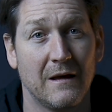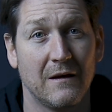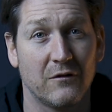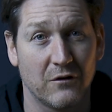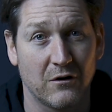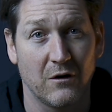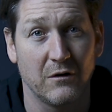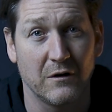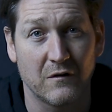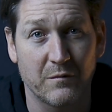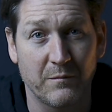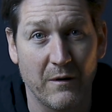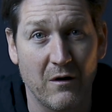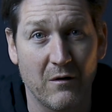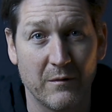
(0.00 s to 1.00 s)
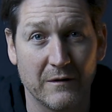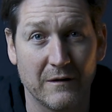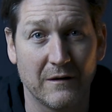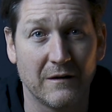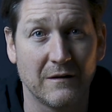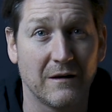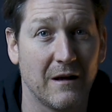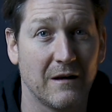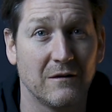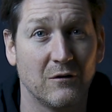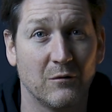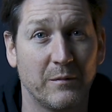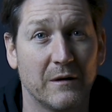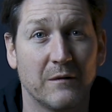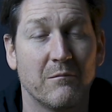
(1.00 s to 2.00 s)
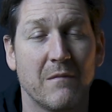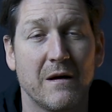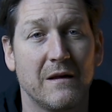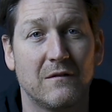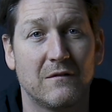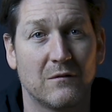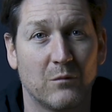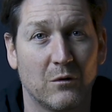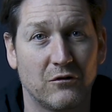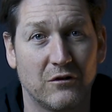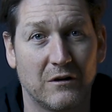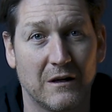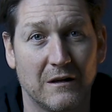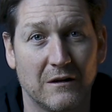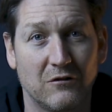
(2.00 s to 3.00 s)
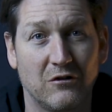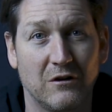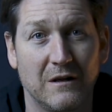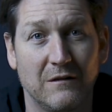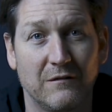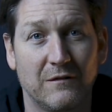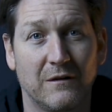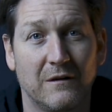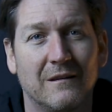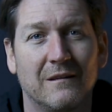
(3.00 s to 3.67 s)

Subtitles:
So go and experiment, and you'll be amazed at what you can achieve.